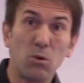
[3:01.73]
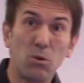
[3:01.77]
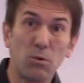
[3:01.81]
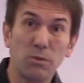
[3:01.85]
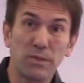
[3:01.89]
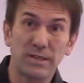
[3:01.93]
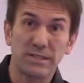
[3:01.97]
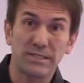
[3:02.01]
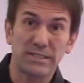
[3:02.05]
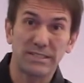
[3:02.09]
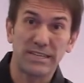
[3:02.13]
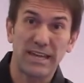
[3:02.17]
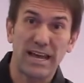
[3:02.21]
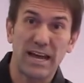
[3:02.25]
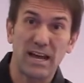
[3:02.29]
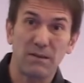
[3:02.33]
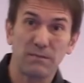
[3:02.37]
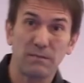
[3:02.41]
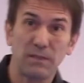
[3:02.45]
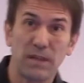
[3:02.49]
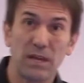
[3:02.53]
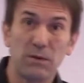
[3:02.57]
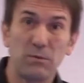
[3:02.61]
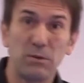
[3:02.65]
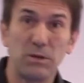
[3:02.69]
the
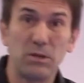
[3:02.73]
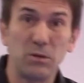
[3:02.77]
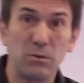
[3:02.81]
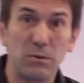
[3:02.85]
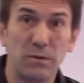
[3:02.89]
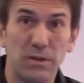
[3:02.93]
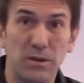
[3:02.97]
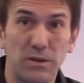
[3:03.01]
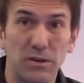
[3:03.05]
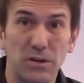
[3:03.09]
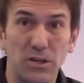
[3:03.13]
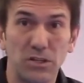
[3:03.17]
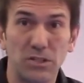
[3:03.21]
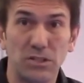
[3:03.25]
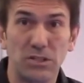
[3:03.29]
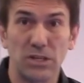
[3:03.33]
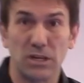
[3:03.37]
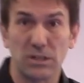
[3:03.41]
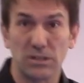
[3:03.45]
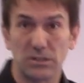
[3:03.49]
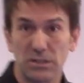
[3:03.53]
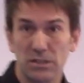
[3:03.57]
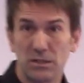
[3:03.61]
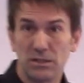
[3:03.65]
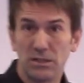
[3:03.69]
staff like we do with our nunchuck.
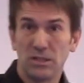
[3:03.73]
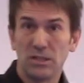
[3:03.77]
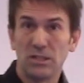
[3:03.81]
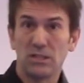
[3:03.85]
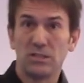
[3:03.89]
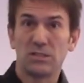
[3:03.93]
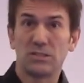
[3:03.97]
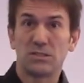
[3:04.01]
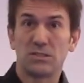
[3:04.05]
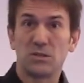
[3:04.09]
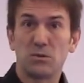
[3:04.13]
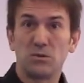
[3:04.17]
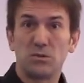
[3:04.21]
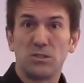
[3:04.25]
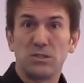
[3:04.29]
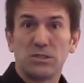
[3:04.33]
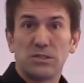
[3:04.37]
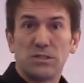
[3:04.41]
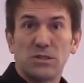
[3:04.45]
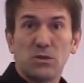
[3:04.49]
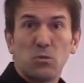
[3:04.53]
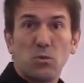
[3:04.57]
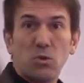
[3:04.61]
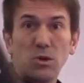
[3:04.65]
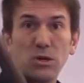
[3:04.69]
So
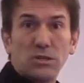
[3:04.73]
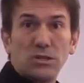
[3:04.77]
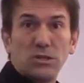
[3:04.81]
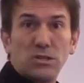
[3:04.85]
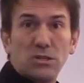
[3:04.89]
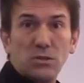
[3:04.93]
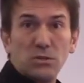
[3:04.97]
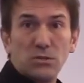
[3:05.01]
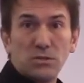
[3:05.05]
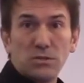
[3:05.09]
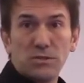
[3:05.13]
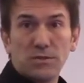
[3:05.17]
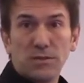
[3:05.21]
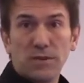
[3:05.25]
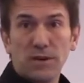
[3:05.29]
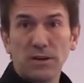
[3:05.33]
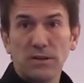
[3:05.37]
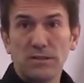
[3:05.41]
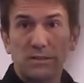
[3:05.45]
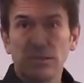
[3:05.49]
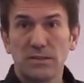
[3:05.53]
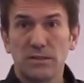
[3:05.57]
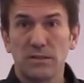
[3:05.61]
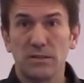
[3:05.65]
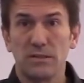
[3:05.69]
just the 1-2s
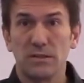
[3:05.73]
first.